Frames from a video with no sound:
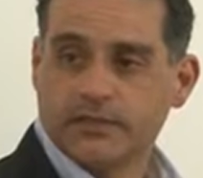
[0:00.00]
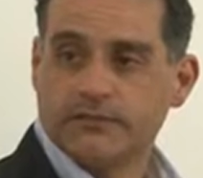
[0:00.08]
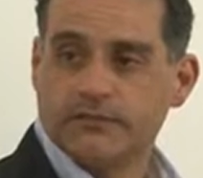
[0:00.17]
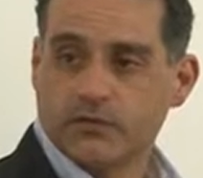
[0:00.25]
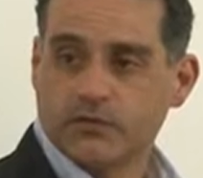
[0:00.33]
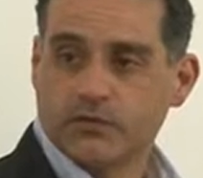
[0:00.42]

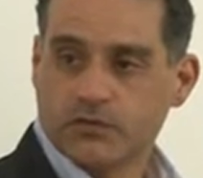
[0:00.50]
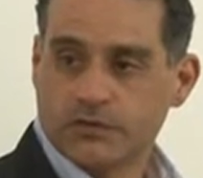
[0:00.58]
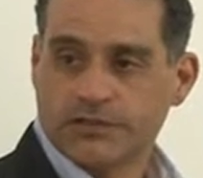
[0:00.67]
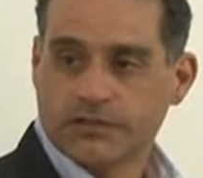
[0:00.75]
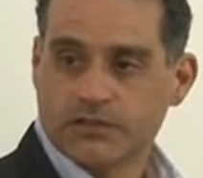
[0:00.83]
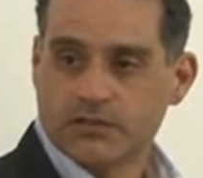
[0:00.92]
informal
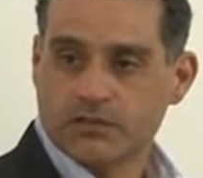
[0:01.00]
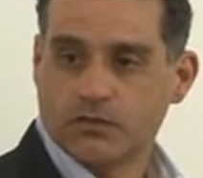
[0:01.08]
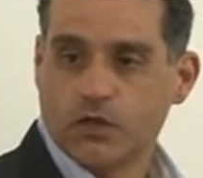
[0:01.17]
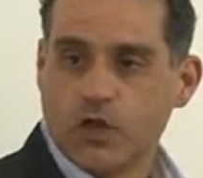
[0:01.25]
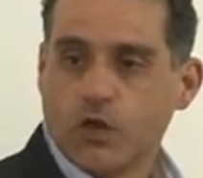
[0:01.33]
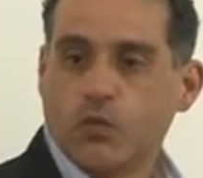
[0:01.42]
learning. So
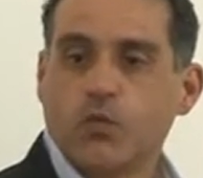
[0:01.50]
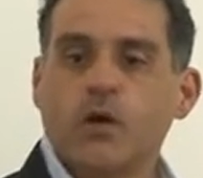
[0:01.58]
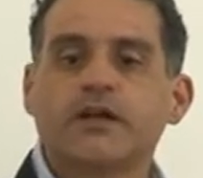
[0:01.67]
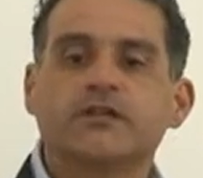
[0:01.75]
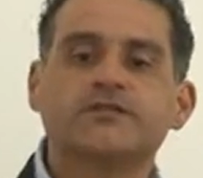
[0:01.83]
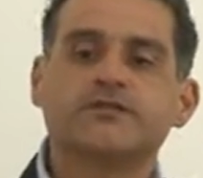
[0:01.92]

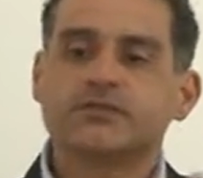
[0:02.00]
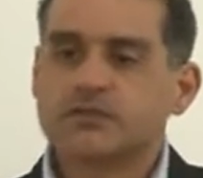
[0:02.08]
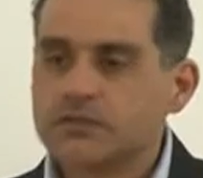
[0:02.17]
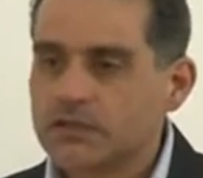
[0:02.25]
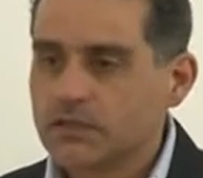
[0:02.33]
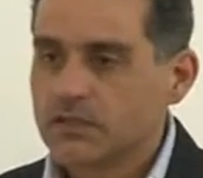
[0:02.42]

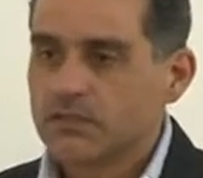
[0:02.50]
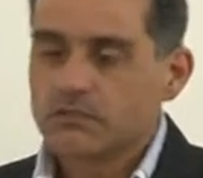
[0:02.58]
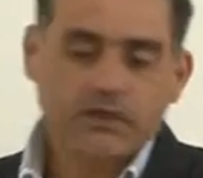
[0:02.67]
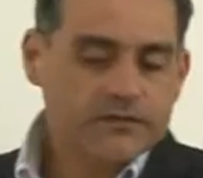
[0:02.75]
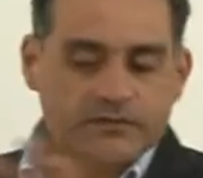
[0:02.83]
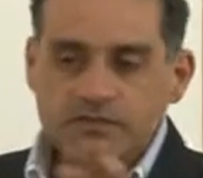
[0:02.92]
whatever,
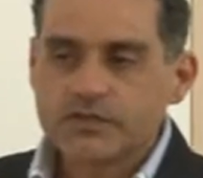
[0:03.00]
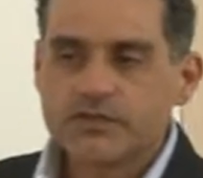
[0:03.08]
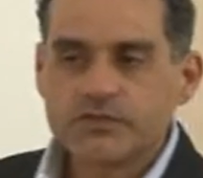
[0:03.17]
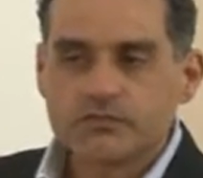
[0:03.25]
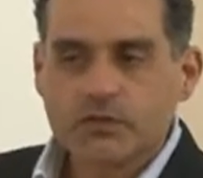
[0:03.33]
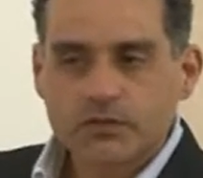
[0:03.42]
whatever
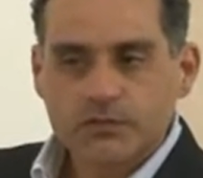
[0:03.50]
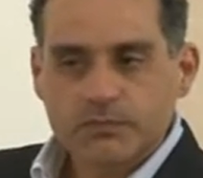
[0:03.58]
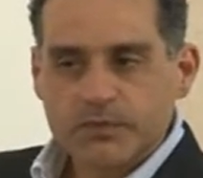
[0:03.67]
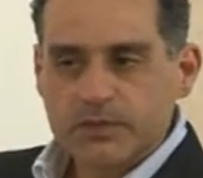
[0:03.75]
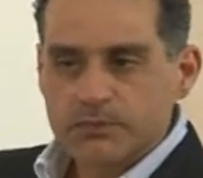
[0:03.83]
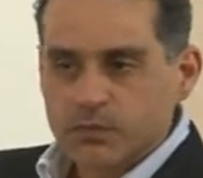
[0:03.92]
you want
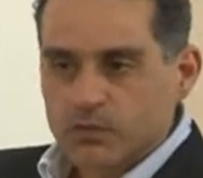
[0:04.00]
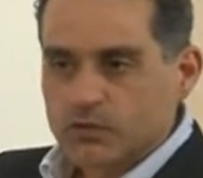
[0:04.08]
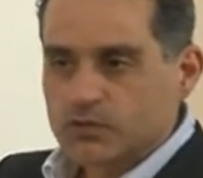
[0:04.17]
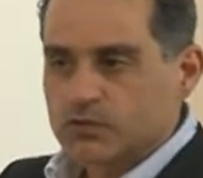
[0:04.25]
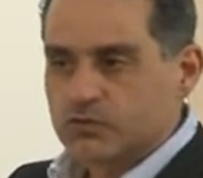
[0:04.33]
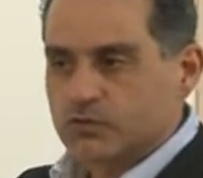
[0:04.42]
people
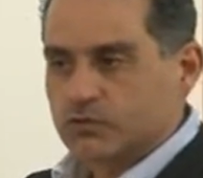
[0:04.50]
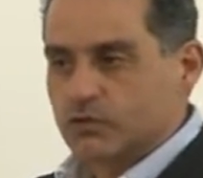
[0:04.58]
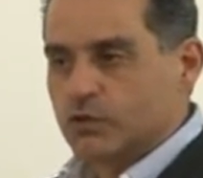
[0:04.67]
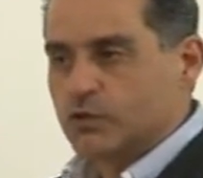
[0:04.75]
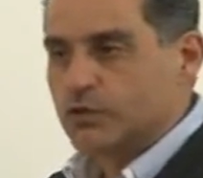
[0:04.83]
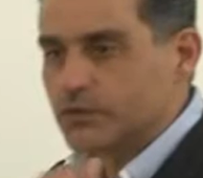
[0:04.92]
to
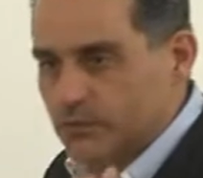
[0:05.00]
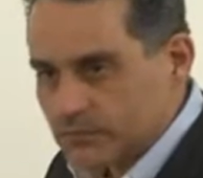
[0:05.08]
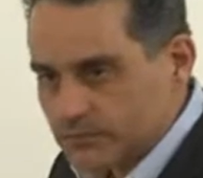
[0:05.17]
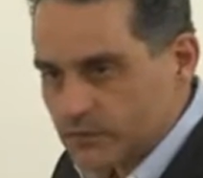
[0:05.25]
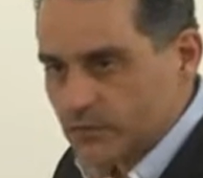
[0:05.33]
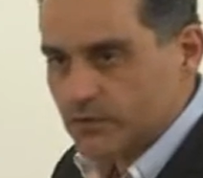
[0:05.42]
learn
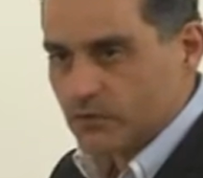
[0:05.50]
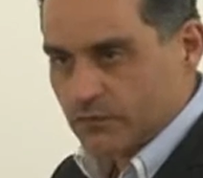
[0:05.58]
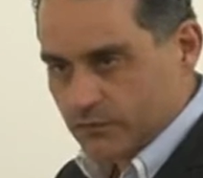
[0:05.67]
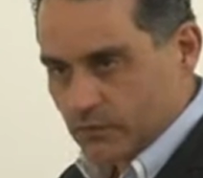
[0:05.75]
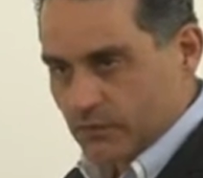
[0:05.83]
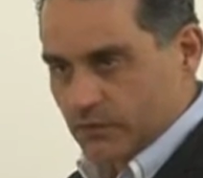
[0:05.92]
from
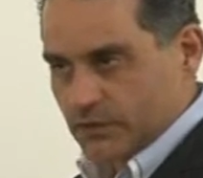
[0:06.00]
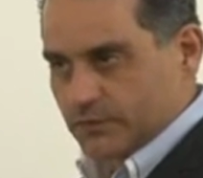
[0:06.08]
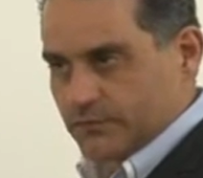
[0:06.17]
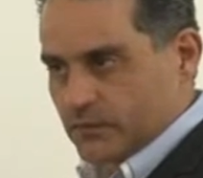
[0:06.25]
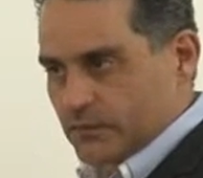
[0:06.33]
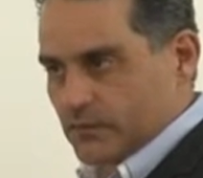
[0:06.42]
non-formal and
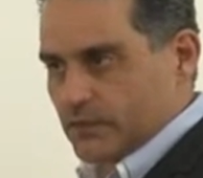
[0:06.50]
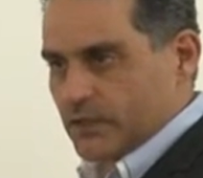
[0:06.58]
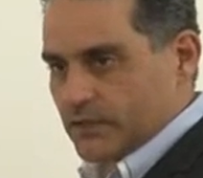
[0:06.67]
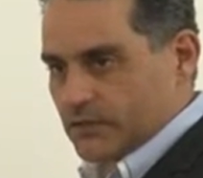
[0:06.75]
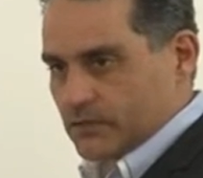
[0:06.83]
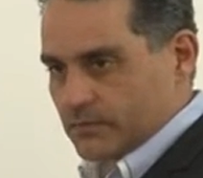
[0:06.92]
informal
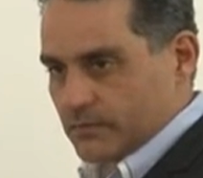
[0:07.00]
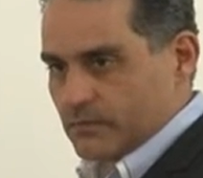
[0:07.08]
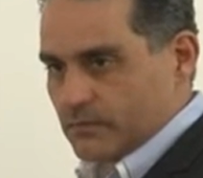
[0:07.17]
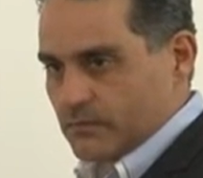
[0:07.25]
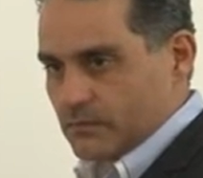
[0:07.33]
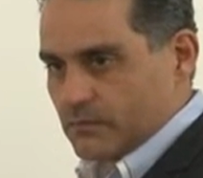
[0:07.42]

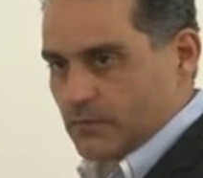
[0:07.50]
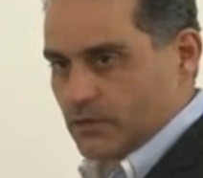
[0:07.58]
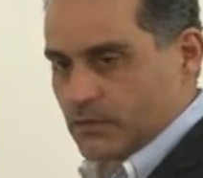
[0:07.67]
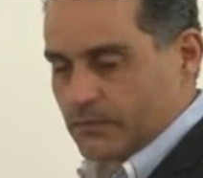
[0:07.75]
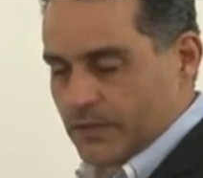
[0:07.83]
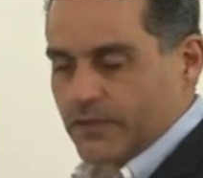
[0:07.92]
uh,
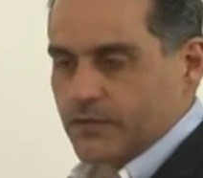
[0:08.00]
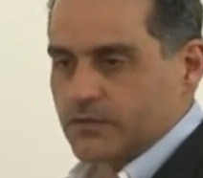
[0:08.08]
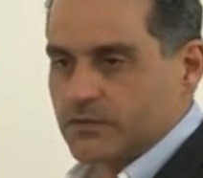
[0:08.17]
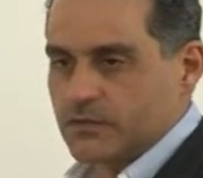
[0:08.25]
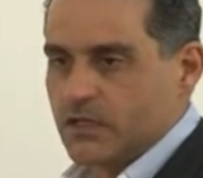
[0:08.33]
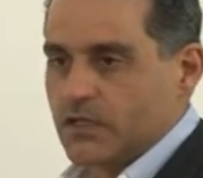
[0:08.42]

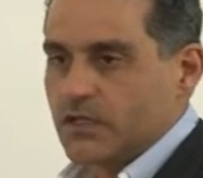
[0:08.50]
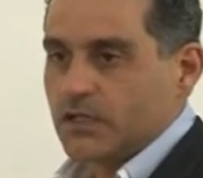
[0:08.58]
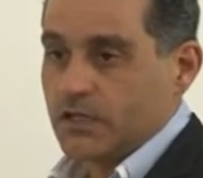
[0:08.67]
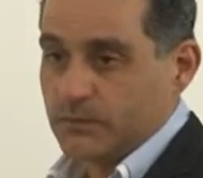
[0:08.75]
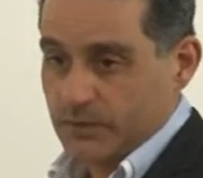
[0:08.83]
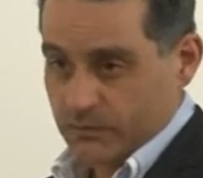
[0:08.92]
methods
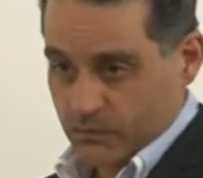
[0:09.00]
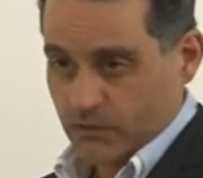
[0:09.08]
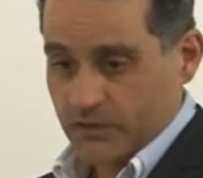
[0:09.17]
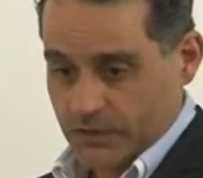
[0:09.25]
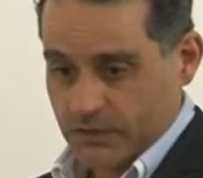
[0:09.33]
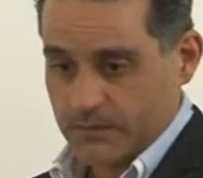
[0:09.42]
can be
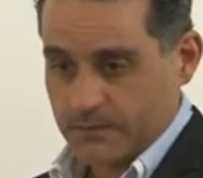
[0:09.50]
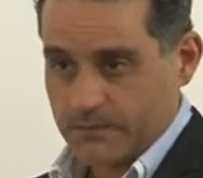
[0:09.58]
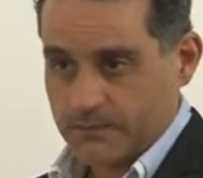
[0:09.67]
brought here.